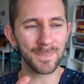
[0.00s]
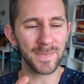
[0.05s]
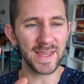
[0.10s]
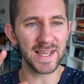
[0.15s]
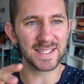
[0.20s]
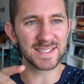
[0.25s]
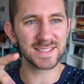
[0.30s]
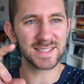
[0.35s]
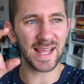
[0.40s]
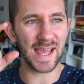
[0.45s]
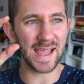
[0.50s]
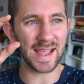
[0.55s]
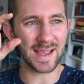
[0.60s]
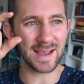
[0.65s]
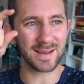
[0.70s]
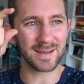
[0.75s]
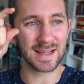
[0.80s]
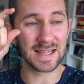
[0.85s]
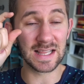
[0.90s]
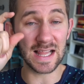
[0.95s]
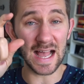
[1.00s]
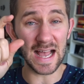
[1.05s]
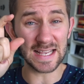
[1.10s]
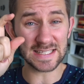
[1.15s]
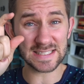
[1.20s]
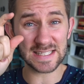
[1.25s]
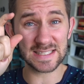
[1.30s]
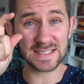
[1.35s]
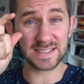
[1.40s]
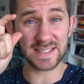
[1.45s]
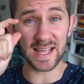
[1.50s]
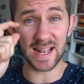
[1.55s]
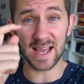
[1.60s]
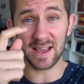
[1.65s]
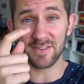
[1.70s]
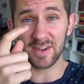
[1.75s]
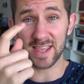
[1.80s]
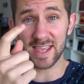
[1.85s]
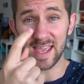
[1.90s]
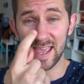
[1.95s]
It's like glasses that
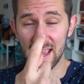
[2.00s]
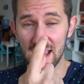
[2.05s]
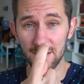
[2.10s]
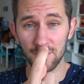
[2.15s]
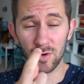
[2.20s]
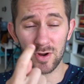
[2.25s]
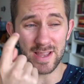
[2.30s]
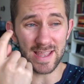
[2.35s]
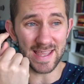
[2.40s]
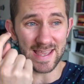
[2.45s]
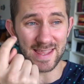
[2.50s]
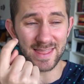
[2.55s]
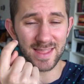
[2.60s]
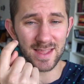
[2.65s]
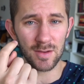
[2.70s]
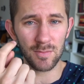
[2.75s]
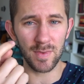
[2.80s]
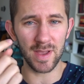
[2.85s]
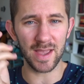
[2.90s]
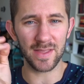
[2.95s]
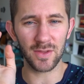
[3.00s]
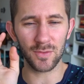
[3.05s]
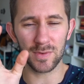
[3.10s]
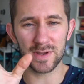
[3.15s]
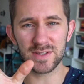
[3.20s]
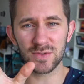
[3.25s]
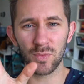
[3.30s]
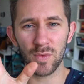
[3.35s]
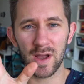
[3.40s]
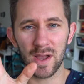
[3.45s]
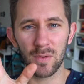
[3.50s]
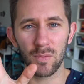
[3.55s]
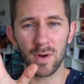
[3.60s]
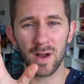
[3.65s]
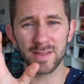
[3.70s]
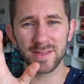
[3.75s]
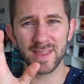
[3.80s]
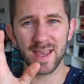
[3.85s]
have a camera in them, and the reason why I want